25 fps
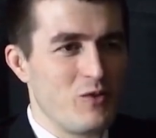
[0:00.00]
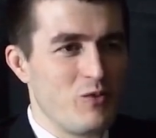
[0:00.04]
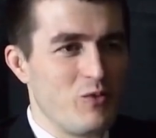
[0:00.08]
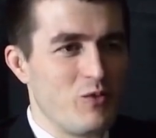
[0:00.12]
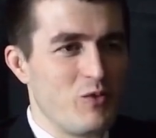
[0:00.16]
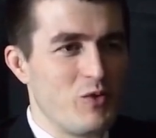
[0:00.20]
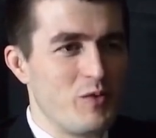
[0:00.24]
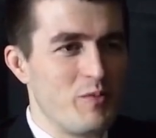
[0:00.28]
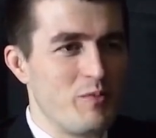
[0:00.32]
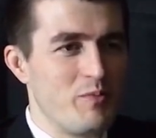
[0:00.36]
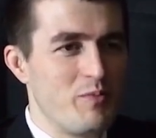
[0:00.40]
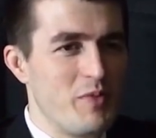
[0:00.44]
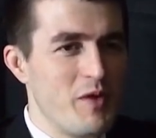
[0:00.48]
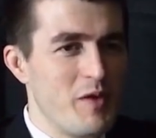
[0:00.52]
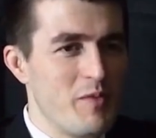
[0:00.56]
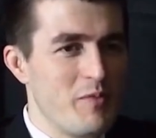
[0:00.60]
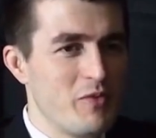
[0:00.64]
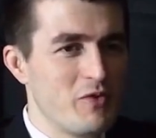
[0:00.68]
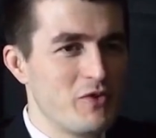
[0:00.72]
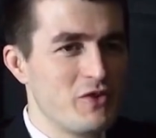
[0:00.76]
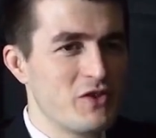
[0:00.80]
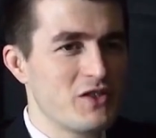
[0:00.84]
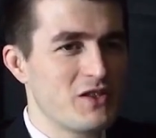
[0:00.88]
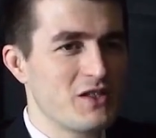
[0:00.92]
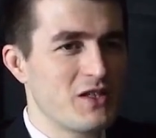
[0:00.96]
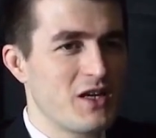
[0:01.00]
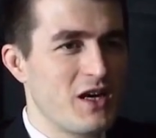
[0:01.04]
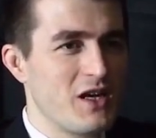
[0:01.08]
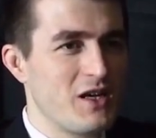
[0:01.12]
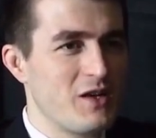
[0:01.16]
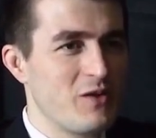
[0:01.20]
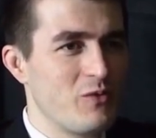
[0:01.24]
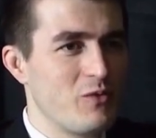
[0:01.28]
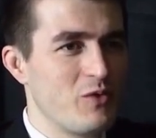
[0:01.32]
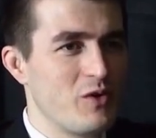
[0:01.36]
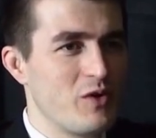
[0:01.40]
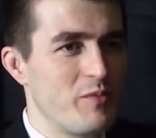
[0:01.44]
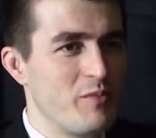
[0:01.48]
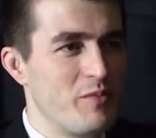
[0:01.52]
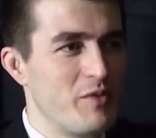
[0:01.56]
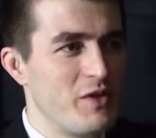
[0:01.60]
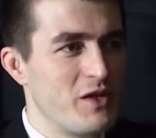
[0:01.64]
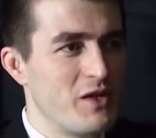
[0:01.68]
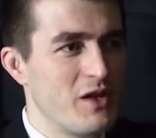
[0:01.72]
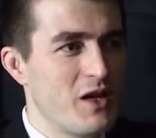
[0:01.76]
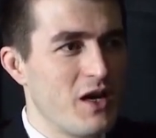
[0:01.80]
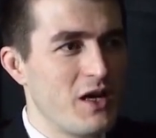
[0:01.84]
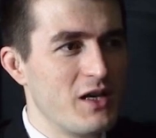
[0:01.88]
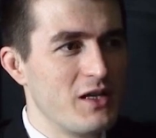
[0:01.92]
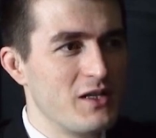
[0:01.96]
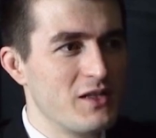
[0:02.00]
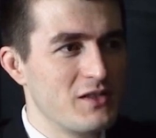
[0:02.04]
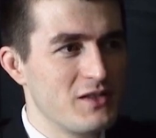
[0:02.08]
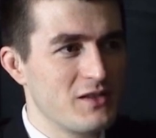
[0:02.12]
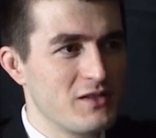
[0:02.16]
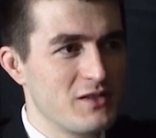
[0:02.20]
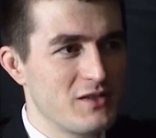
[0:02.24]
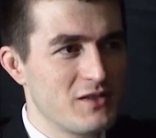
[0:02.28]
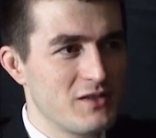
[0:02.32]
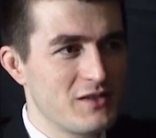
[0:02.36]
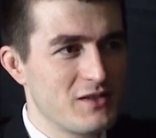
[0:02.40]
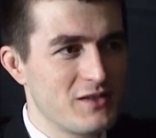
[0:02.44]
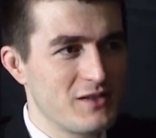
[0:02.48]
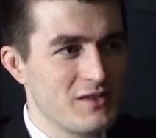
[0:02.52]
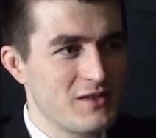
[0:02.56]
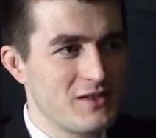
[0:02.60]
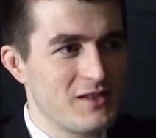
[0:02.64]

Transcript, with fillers: When people just kind of want to be nice,